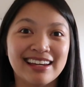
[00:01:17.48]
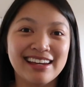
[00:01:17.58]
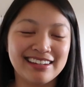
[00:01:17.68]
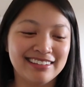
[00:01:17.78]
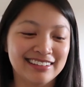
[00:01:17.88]

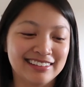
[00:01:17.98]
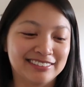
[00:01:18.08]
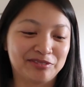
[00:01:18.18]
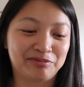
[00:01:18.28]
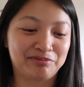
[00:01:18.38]
hey,
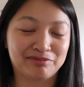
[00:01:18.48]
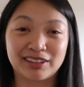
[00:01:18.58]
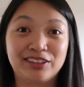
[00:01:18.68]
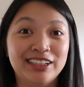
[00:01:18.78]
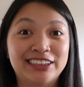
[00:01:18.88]

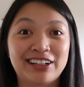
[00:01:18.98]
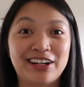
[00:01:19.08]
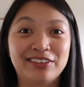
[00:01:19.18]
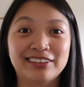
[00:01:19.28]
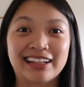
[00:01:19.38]
to each your
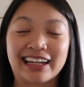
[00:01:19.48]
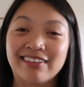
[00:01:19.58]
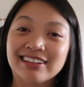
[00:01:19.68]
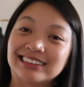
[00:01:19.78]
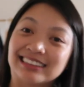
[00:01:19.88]
own. Like
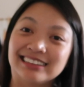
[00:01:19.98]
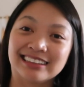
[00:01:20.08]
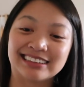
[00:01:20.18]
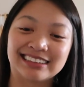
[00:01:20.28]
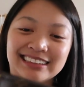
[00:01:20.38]
it looks good, it
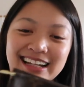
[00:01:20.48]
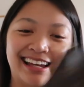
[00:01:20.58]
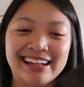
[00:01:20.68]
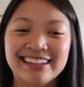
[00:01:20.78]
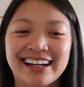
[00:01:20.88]
looks good.
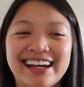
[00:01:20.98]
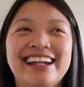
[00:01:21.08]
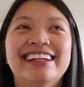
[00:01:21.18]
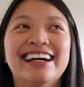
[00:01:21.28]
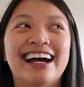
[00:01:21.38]
And
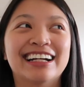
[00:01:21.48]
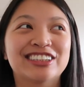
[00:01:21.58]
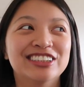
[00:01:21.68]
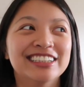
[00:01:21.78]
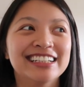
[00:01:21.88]

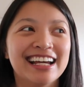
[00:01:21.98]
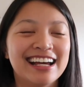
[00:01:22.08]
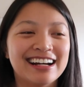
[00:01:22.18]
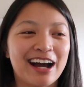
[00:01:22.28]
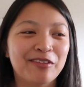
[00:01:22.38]
actually
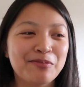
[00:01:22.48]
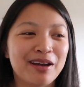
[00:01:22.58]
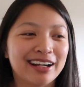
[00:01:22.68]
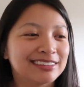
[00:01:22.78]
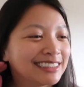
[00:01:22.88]
I went
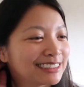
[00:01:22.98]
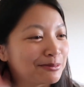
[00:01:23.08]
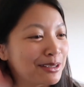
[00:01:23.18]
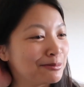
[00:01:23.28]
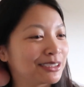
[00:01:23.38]
back, I was looking
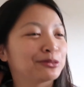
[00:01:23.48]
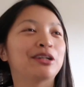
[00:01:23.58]
at some images,